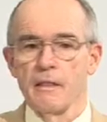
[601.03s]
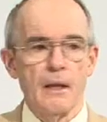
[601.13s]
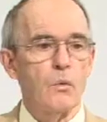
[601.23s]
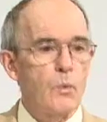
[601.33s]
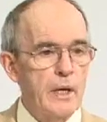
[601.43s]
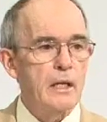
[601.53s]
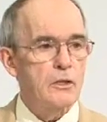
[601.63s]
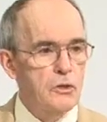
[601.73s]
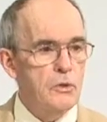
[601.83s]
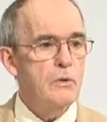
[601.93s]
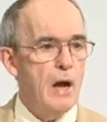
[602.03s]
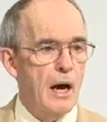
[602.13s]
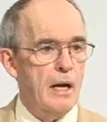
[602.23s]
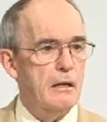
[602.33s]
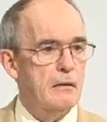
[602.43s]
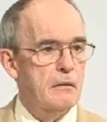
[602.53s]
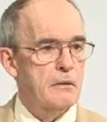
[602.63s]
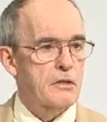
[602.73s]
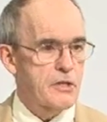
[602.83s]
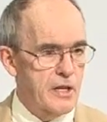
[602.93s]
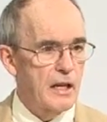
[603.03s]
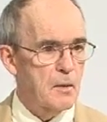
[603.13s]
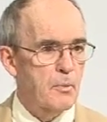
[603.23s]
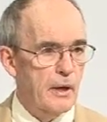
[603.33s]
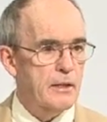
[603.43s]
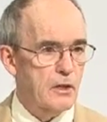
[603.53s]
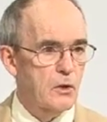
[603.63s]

that we do not celebrate